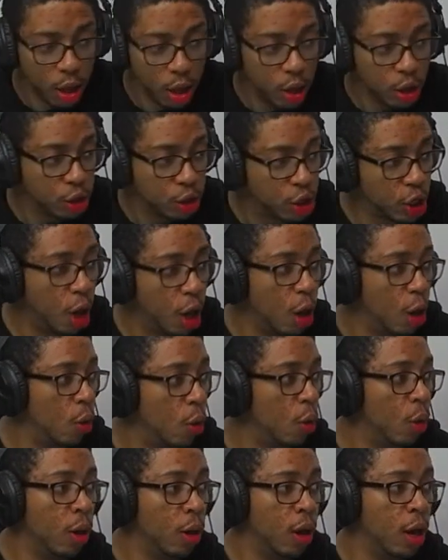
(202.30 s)

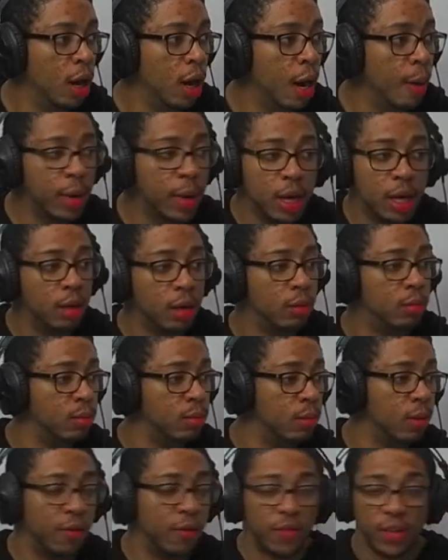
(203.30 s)
So let me
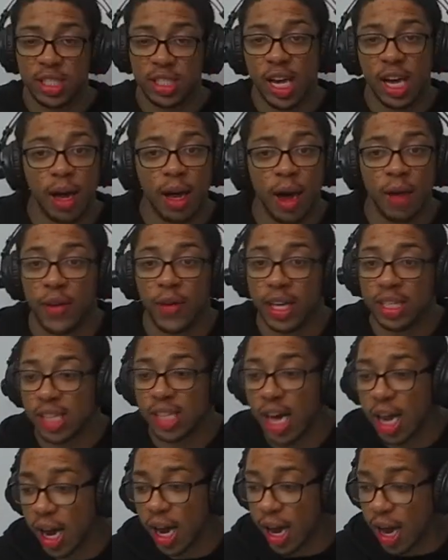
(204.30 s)
if it sound if I
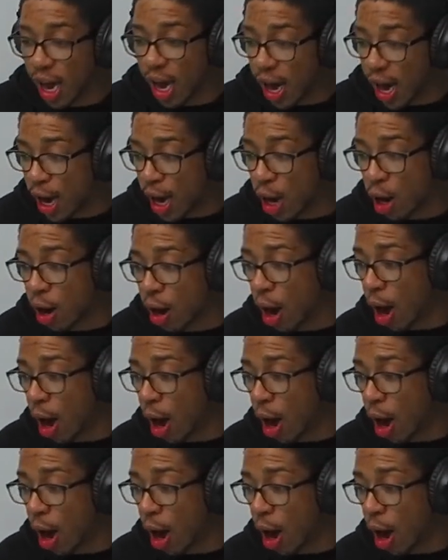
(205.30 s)
sound like a hater,